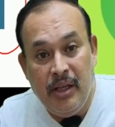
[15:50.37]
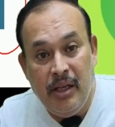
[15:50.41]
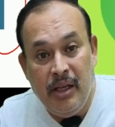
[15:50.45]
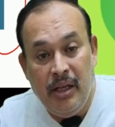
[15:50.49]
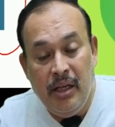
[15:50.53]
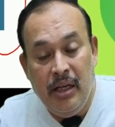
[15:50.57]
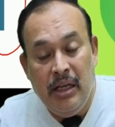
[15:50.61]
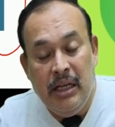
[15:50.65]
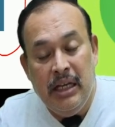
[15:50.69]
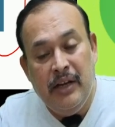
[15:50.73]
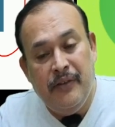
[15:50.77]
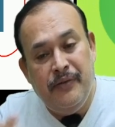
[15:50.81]

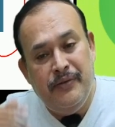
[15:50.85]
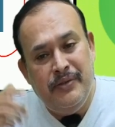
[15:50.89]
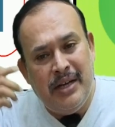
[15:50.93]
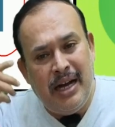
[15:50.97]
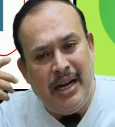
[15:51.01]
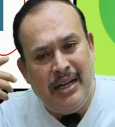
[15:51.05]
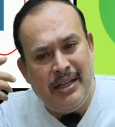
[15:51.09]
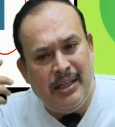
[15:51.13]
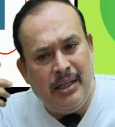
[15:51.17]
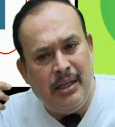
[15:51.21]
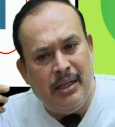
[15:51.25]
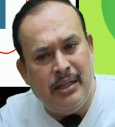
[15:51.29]
If not
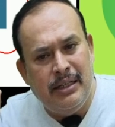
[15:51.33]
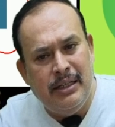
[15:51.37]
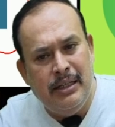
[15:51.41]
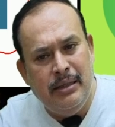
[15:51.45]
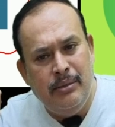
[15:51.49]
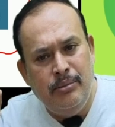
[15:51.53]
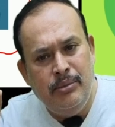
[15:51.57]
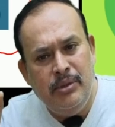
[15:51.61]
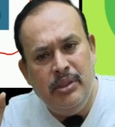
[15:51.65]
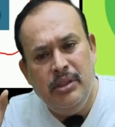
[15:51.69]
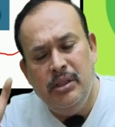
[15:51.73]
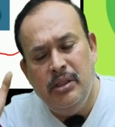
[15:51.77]
redeemed,
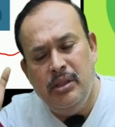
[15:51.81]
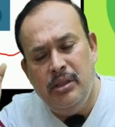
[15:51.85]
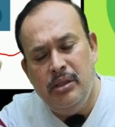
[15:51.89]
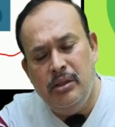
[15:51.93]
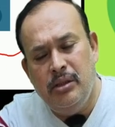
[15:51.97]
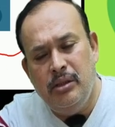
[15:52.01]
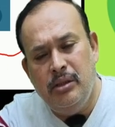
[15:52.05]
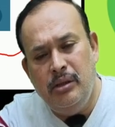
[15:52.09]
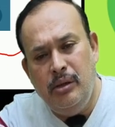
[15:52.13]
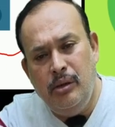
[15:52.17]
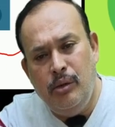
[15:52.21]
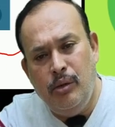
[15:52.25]

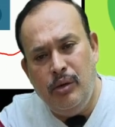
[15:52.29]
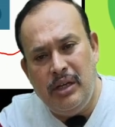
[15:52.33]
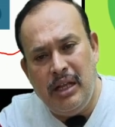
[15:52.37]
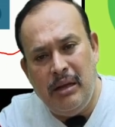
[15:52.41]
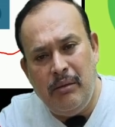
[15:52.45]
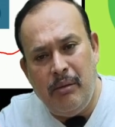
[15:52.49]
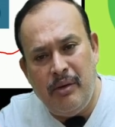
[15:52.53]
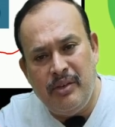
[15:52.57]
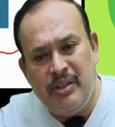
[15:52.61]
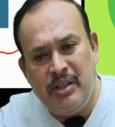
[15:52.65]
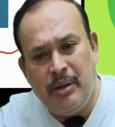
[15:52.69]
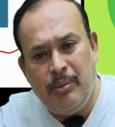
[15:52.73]
no time of
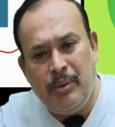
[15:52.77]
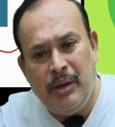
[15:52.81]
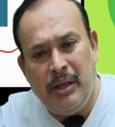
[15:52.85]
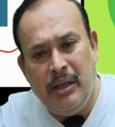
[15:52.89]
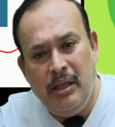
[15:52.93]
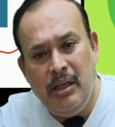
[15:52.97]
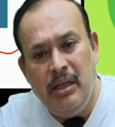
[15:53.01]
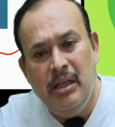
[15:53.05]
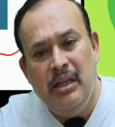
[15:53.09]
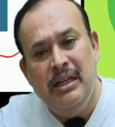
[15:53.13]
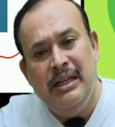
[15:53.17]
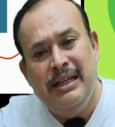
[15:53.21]
supply.
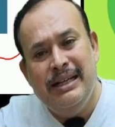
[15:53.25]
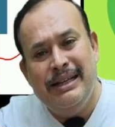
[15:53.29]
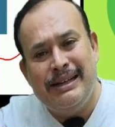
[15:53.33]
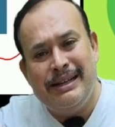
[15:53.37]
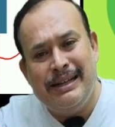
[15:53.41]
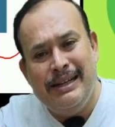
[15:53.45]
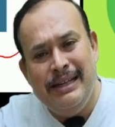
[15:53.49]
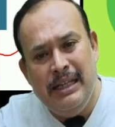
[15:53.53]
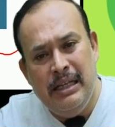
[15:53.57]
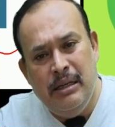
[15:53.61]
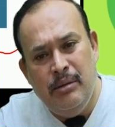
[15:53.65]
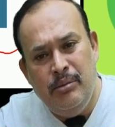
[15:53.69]

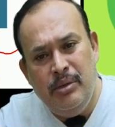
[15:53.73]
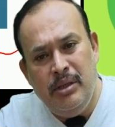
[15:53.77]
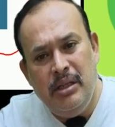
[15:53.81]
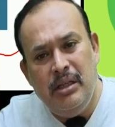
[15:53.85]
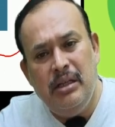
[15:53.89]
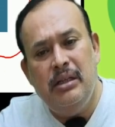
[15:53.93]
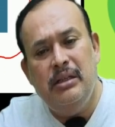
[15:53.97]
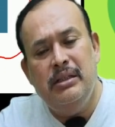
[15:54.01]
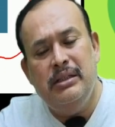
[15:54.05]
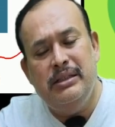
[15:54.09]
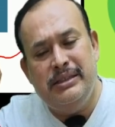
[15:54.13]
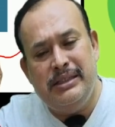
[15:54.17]
Redeemed,
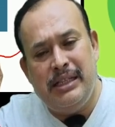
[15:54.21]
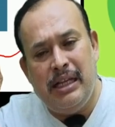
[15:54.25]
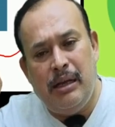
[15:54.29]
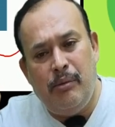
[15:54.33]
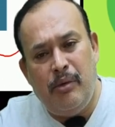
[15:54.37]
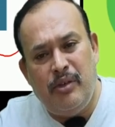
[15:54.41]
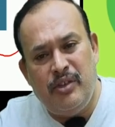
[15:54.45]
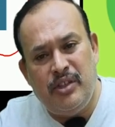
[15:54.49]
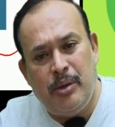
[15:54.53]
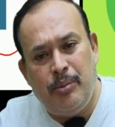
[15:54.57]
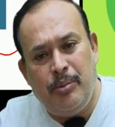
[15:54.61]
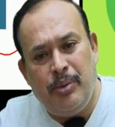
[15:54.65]
time of
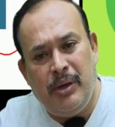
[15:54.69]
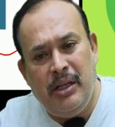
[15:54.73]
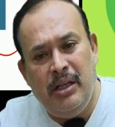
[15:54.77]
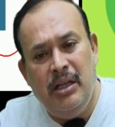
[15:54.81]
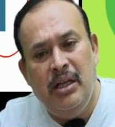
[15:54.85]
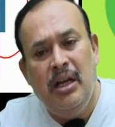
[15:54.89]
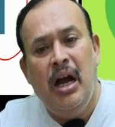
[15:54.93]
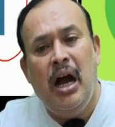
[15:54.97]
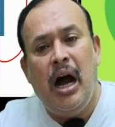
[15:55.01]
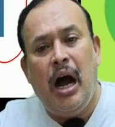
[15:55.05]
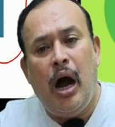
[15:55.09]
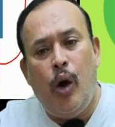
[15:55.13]
supply.
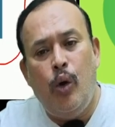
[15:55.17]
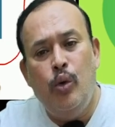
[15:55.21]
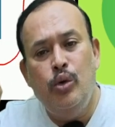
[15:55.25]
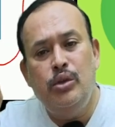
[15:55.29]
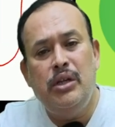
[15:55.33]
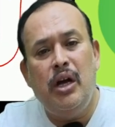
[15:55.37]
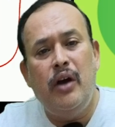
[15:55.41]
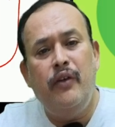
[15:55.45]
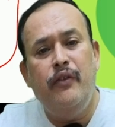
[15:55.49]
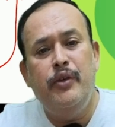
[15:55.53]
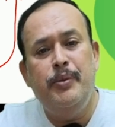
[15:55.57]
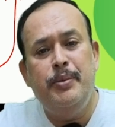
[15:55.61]
Out
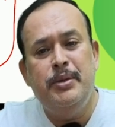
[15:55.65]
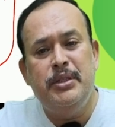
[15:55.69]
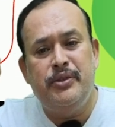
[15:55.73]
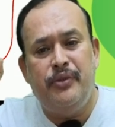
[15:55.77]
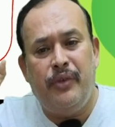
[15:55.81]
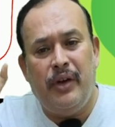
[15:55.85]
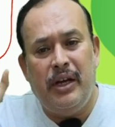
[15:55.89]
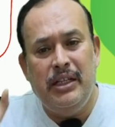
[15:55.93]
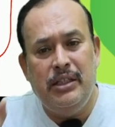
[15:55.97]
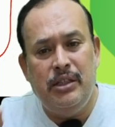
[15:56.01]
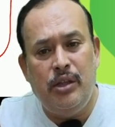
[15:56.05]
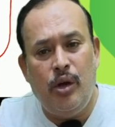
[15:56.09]
of rupees
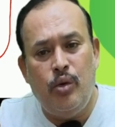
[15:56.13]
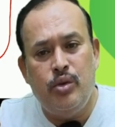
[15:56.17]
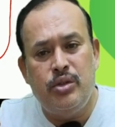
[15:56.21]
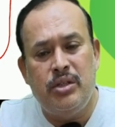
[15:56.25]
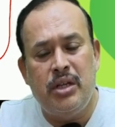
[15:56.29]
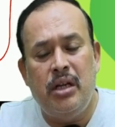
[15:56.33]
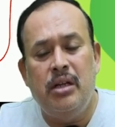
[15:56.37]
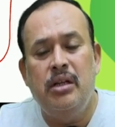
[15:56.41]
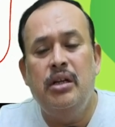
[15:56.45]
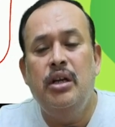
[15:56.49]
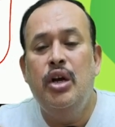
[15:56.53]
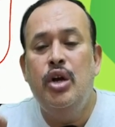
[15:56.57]

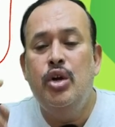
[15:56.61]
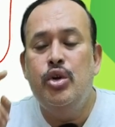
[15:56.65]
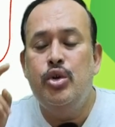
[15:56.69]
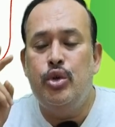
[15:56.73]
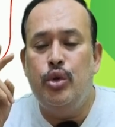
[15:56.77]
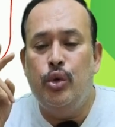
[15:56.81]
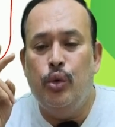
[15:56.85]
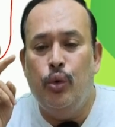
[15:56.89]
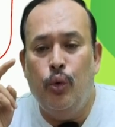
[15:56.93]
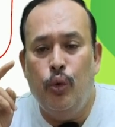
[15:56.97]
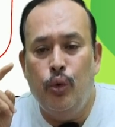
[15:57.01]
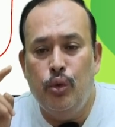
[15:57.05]
5,000,
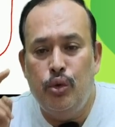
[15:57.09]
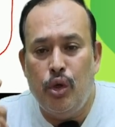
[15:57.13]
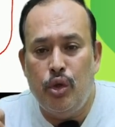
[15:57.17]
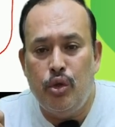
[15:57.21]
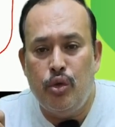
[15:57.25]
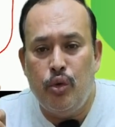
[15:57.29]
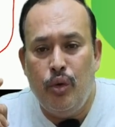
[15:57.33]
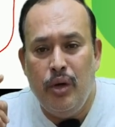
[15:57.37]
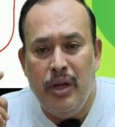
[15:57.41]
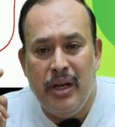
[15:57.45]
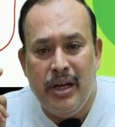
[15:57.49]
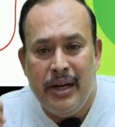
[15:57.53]
2,000
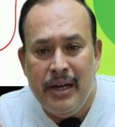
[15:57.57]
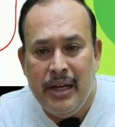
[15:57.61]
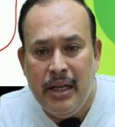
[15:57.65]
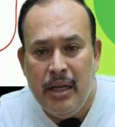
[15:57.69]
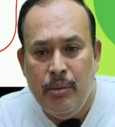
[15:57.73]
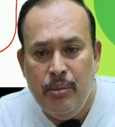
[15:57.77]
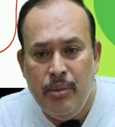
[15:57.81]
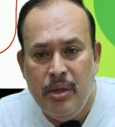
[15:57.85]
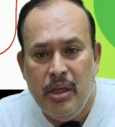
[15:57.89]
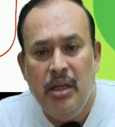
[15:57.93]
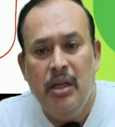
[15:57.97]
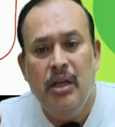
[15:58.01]
only redeemed.
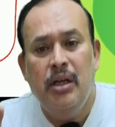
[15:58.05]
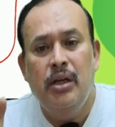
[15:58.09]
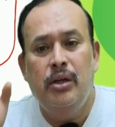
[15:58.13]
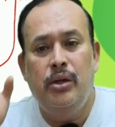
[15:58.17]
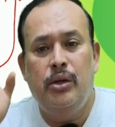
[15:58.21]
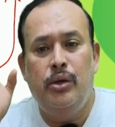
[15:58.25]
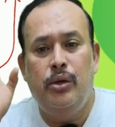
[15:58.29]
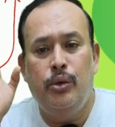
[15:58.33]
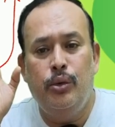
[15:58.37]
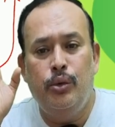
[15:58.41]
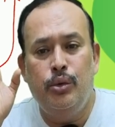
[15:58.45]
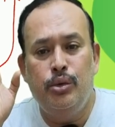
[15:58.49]

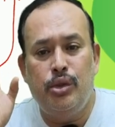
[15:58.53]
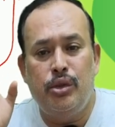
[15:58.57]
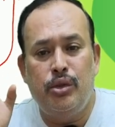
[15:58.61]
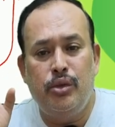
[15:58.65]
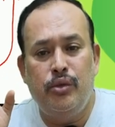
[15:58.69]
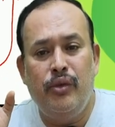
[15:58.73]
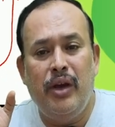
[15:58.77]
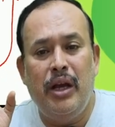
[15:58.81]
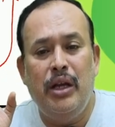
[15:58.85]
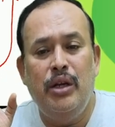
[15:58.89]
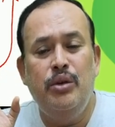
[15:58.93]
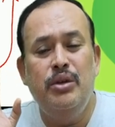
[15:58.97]
2,000
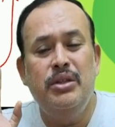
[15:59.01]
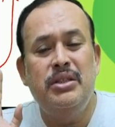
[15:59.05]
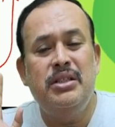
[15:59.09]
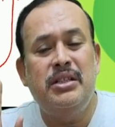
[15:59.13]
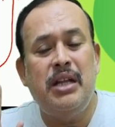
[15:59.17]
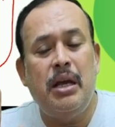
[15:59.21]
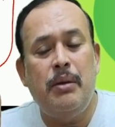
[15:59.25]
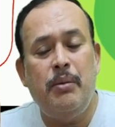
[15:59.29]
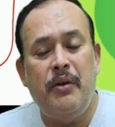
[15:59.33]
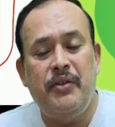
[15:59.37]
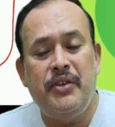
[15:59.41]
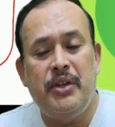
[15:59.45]
value is the time
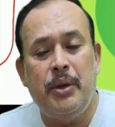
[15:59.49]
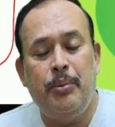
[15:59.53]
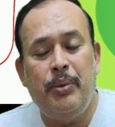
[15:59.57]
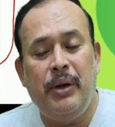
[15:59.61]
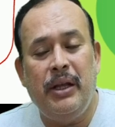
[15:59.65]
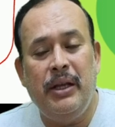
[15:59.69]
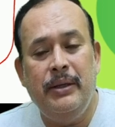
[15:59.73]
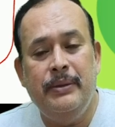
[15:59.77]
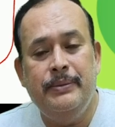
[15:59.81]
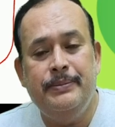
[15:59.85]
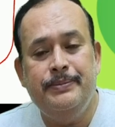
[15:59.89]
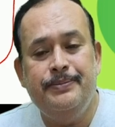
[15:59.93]
of supply.
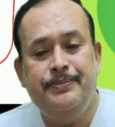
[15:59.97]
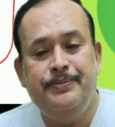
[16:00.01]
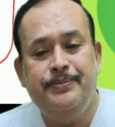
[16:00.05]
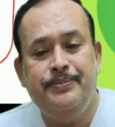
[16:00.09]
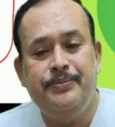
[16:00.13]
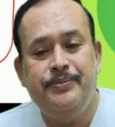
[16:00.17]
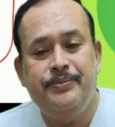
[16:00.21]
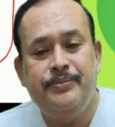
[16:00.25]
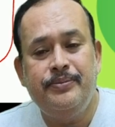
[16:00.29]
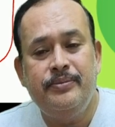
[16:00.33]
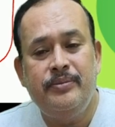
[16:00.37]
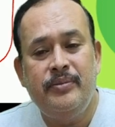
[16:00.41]

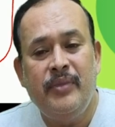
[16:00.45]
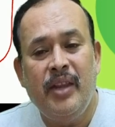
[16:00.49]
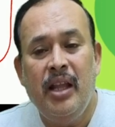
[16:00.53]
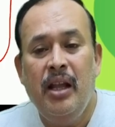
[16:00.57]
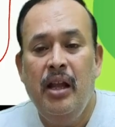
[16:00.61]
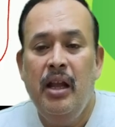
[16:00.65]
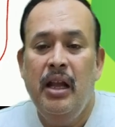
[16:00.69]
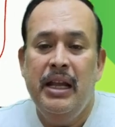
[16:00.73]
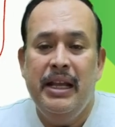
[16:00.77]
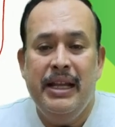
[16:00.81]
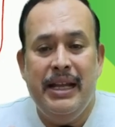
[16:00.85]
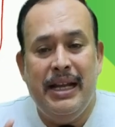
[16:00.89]

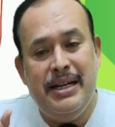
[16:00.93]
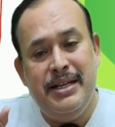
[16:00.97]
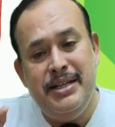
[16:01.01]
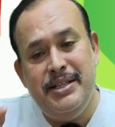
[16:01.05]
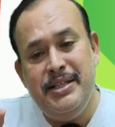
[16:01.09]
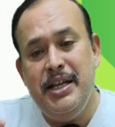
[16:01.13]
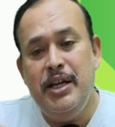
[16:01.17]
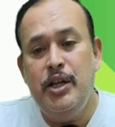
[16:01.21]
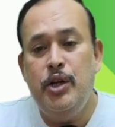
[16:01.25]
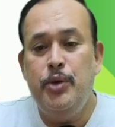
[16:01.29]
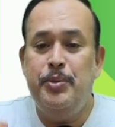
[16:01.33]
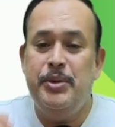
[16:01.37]
Entire
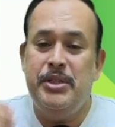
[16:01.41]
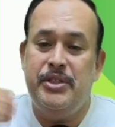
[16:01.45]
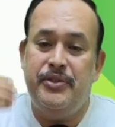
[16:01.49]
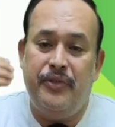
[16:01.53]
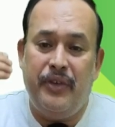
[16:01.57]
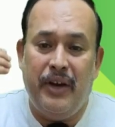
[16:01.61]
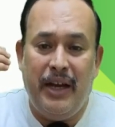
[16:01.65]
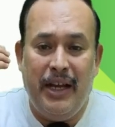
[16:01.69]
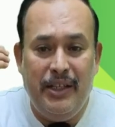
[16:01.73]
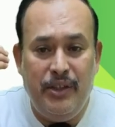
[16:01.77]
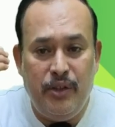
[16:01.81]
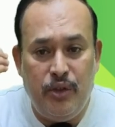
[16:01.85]
rupees
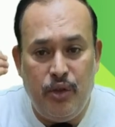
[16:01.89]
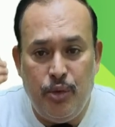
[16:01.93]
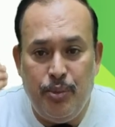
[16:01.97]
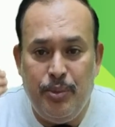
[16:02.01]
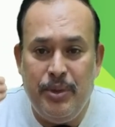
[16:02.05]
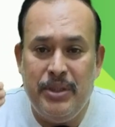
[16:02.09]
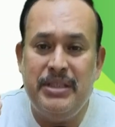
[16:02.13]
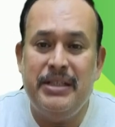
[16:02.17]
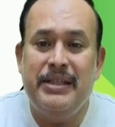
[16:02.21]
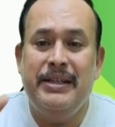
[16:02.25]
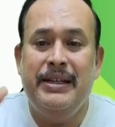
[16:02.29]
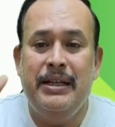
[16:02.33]
5,000 rupees
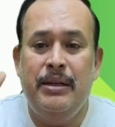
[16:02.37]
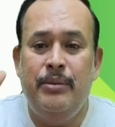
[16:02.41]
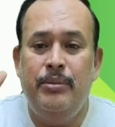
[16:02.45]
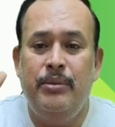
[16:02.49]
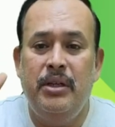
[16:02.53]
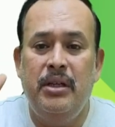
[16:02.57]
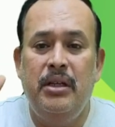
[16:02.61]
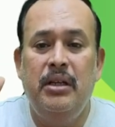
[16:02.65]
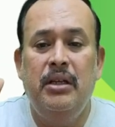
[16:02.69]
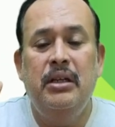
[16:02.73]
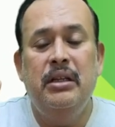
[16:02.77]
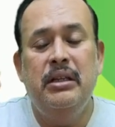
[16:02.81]
redeemed.
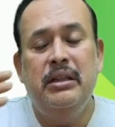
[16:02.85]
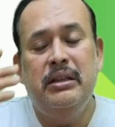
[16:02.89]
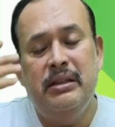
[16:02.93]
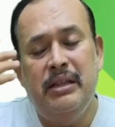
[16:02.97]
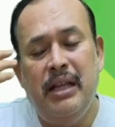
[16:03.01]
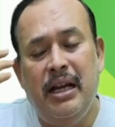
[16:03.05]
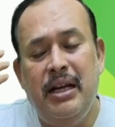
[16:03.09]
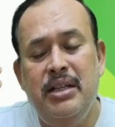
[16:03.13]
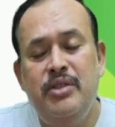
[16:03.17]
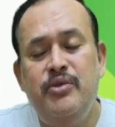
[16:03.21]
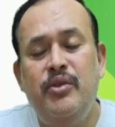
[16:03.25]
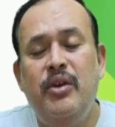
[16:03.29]
That
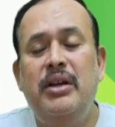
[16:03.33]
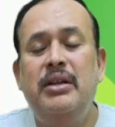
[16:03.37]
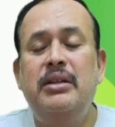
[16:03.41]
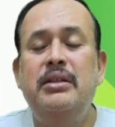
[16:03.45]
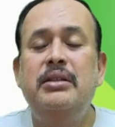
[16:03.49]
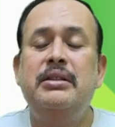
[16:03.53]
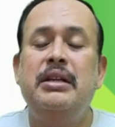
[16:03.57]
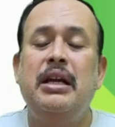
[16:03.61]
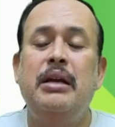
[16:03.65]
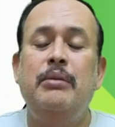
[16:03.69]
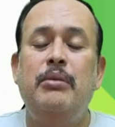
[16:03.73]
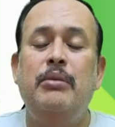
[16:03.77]
is what time of